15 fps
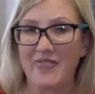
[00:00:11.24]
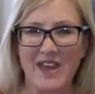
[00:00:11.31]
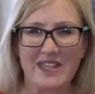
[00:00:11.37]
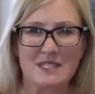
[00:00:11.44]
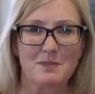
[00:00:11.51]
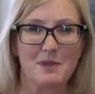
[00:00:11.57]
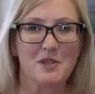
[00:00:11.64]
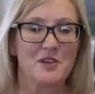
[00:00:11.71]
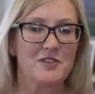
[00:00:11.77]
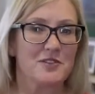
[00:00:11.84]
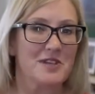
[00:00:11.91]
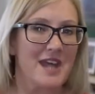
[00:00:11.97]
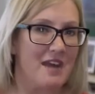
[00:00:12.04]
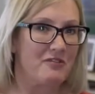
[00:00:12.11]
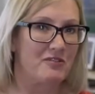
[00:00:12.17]
That's because
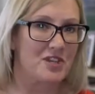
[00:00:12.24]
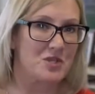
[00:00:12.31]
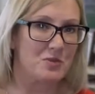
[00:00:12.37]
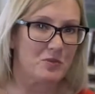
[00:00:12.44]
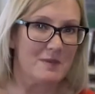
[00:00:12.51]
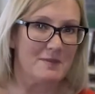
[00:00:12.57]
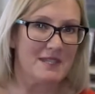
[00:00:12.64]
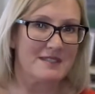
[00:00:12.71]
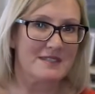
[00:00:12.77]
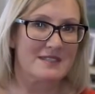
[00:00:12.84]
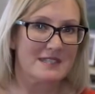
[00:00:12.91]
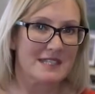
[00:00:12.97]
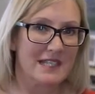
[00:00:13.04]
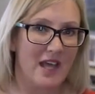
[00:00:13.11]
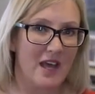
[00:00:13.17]
on average, women
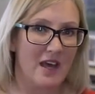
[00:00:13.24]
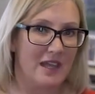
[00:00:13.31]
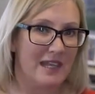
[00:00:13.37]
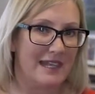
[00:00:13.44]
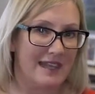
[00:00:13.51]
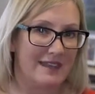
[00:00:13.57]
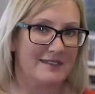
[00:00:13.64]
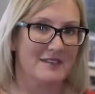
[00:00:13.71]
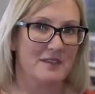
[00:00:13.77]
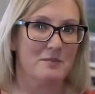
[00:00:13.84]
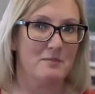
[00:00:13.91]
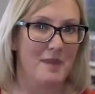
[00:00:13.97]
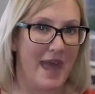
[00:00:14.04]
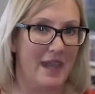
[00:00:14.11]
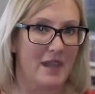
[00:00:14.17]
still earn less
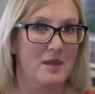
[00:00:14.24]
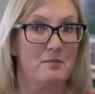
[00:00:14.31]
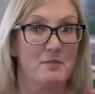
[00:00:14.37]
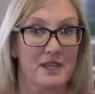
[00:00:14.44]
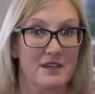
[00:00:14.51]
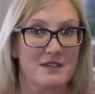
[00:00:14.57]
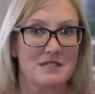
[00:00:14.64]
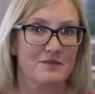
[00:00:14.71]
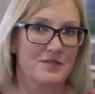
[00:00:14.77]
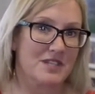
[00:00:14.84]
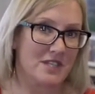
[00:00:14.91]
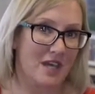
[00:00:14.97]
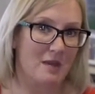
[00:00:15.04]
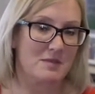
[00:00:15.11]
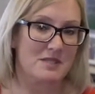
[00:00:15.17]
than men because of the
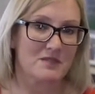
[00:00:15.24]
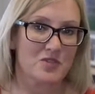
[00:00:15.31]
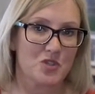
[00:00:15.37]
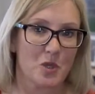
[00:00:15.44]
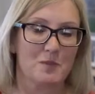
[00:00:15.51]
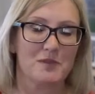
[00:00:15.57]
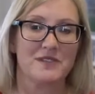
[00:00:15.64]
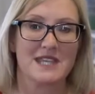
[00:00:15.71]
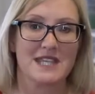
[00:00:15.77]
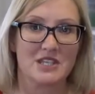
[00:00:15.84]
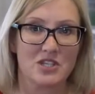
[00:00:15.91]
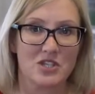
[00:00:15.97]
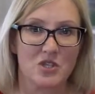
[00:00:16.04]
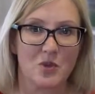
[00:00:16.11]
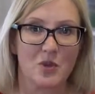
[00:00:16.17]
types of jobs they
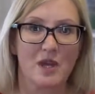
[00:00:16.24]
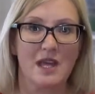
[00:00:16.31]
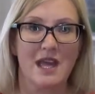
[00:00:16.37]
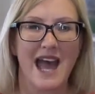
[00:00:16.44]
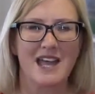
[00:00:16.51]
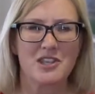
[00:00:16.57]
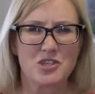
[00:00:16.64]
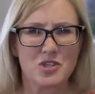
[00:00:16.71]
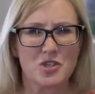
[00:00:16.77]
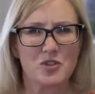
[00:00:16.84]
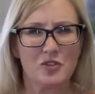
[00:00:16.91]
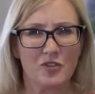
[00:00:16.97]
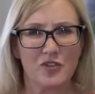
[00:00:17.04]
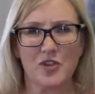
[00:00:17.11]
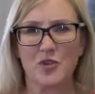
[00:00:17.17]
do, and
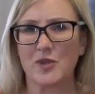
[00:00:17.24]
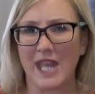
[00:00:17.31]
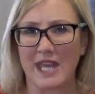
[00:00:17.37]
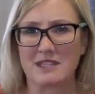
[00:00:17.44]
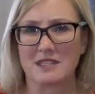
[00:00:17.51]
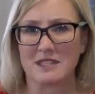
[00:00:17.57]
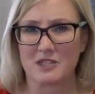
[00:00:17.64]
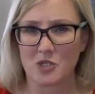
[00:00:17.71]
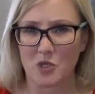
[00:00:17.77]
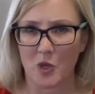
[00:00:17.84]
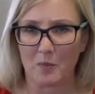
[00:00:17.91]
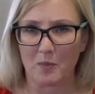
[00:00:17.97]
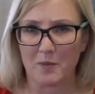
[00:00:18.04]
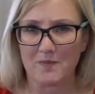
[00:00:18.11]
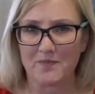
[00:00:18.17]
too few get to the
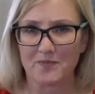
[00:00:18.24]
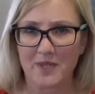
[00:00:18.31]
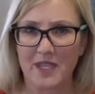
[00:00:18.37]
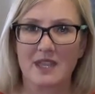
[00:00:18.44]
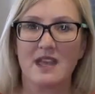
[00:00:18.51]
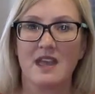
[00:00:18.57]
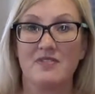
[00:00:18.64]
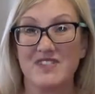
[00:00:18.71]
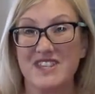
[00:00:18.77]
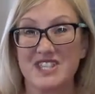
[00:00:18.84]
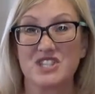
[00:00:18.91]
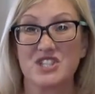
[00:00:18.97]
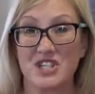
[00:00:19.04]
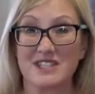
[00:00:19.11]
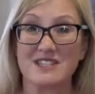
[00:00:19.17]
top.
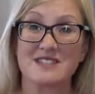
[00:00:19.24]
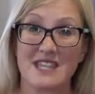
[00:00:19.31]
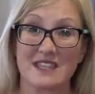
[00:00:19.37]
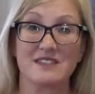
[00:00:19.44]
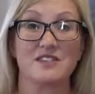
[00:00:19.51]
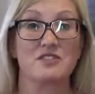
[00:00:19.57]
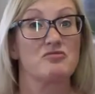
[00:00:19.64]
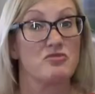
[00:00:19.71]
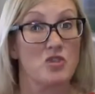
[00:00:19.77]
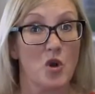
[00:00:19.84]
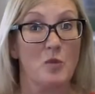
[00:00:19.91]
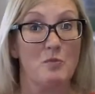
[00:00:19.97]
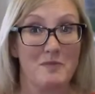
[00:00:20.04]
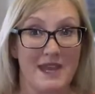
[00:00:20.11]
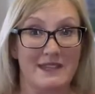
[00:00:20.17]
This just sends the
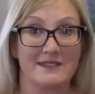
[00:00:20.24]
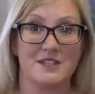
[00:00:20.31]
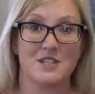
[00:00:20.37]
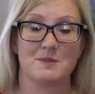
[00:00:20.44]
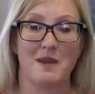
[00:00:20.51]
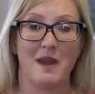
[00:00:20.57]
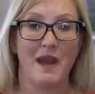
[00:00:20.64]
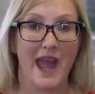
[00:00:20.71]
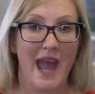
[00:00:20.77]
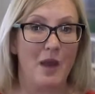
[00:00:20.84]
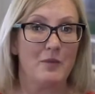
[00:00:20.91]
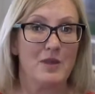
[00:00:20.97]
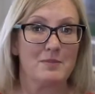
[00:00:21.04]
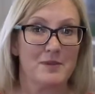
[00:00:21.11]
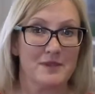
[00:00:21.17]
wrong message about
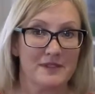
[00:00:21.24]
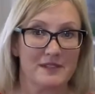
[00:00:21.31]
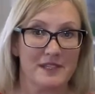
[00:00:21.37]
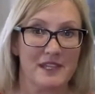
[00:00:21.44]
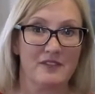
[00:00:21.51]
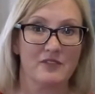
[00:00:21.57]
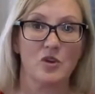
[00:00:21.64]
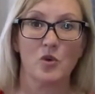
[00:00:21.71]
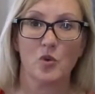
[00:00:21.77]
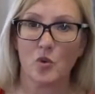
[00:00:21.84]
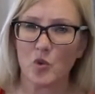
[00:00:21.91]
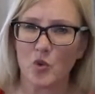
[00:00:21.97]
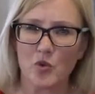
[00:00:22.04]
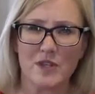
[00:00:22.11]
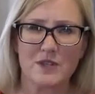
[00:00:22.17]
how we perceive
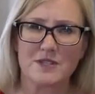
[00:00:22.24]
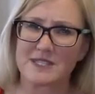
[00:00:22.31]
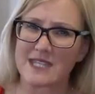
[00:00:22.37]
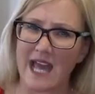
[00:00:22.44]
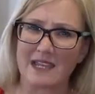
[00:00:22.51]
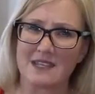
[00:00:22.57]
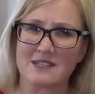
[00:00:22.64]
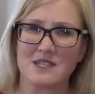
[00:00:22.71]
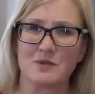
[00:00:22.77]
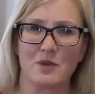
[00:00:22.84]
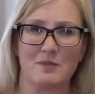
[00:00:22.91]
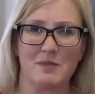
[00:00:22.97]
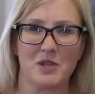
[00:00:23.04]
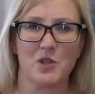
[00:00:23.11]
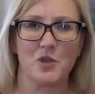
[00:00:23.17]
all those talented
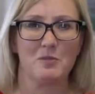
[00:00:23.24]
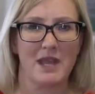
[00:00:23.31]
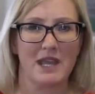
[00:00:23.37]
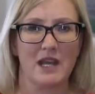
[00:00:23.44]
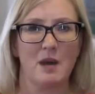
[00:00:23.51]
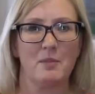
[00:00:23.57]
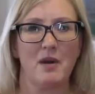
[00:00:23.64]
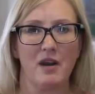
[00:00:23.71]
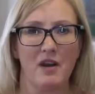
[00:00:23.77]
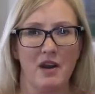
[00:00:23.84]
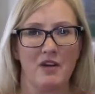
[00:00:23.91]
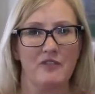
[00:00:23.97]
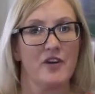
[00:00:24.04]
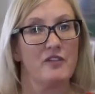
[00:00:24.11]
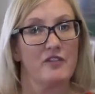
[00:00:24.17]
women who make up
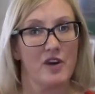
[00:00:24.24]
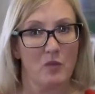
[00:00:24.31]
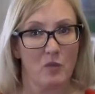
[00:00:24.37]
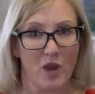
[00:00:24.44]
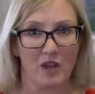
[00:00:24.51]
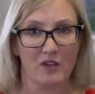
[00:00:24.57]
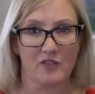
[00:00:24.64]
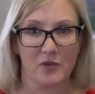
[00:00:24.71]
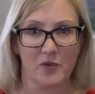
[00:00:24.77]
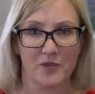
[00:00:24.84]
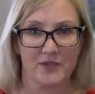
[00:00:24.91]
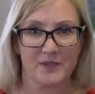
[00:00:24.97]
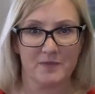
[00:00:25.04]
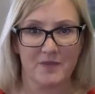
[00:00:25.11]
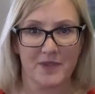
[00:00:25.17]
half of our
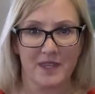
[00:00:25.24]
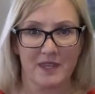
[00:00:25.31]
workforce.